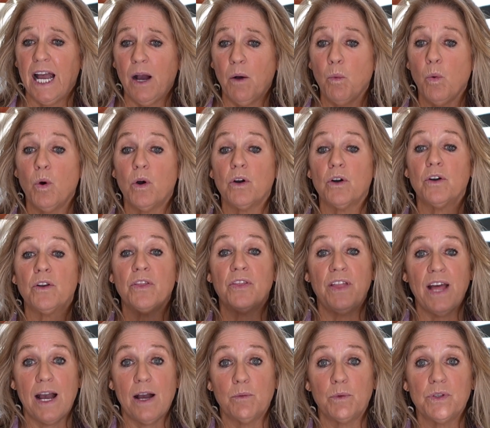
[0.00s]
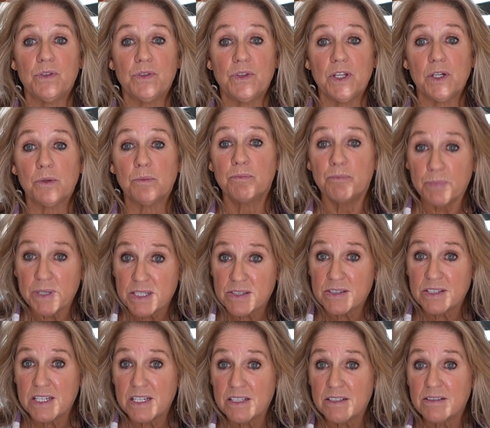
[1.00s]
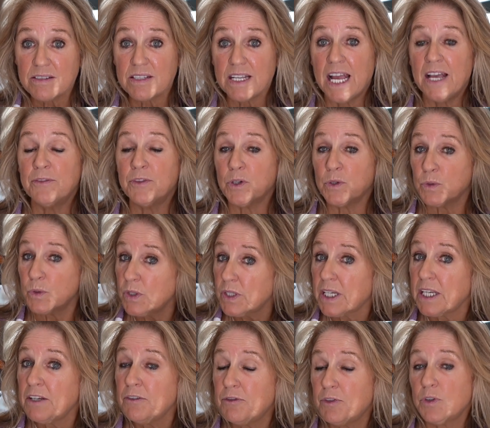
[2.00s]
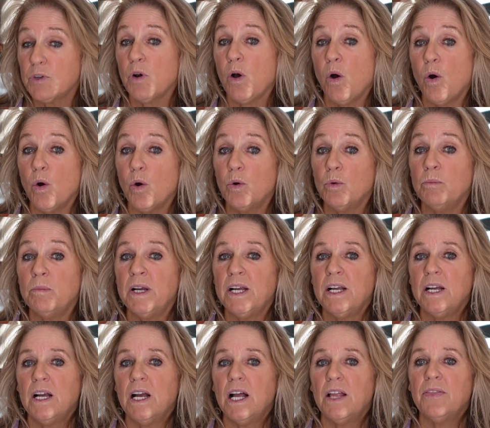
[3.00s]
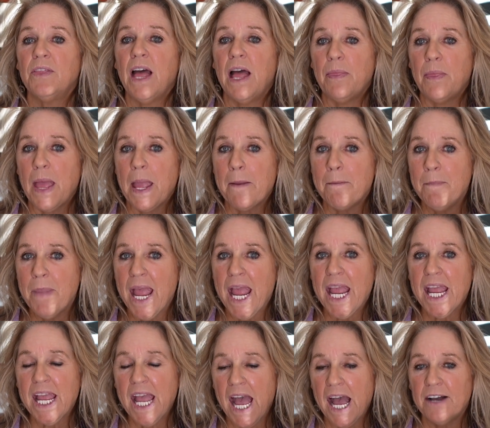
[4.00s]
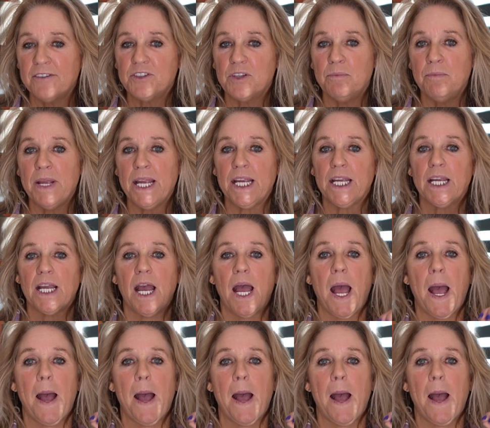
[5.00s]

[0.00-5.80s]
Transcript: or that was their business, and they're looking for a home that they may have to make